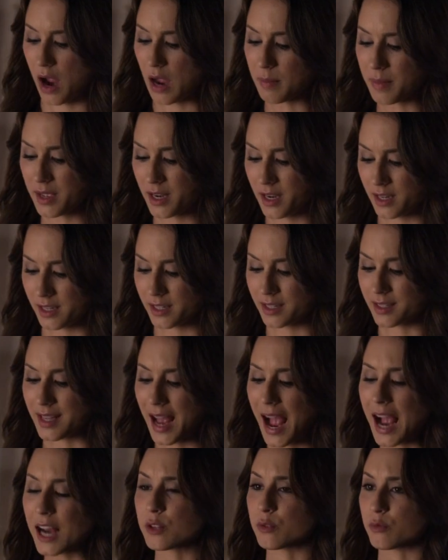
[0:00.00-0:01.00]
I made an
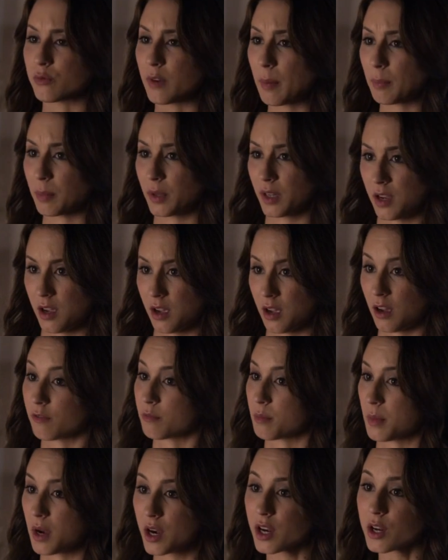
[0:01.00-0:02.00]
exact replica
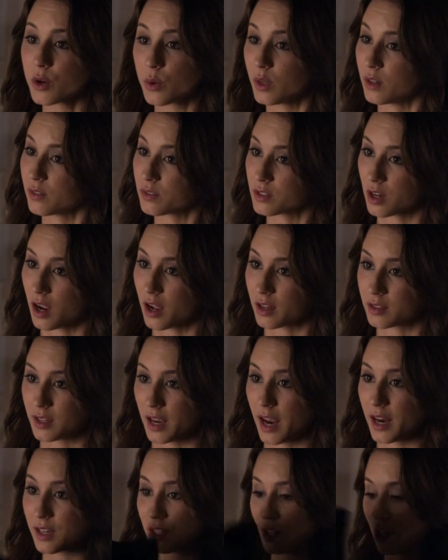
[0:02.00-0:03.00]
of Mary Queen of Scots'
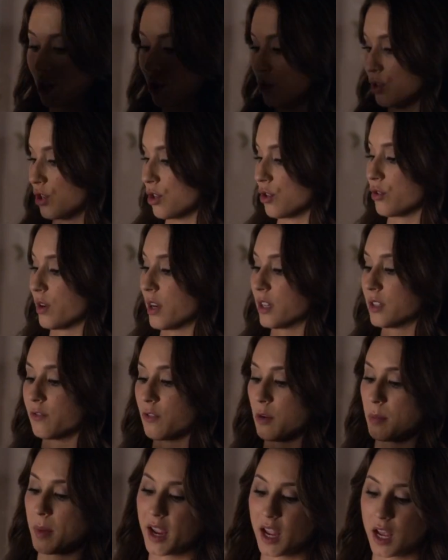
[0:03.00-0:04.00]
execution dress
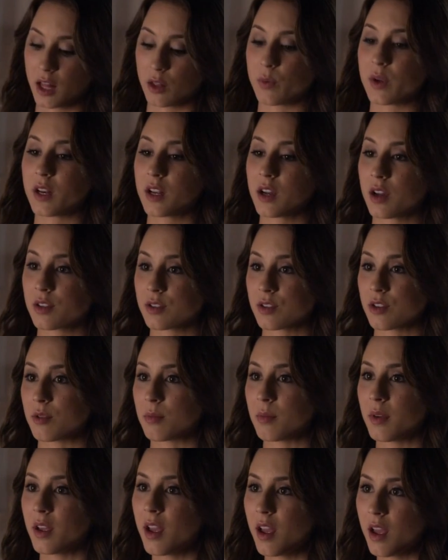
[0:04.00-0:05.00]
for my Halloween
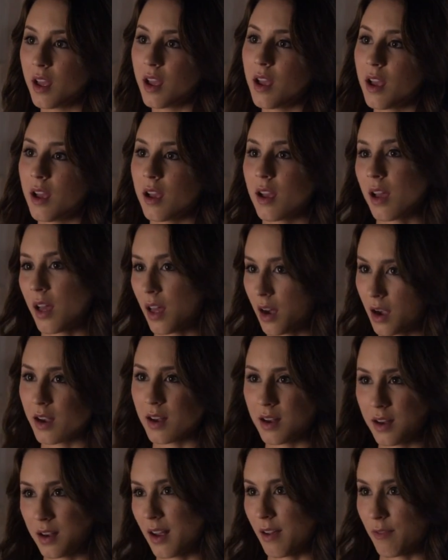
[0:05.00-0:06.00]
costume, and I
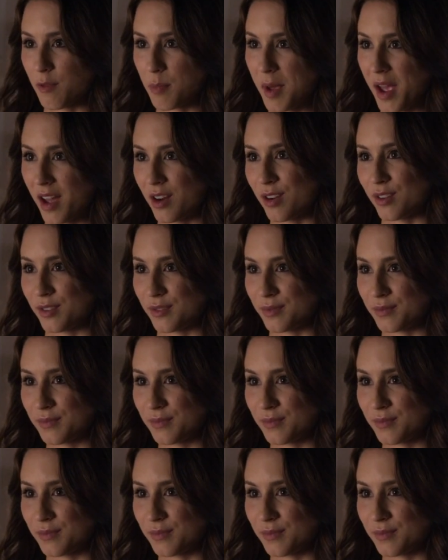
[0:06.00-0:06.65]
didn't have a pattern.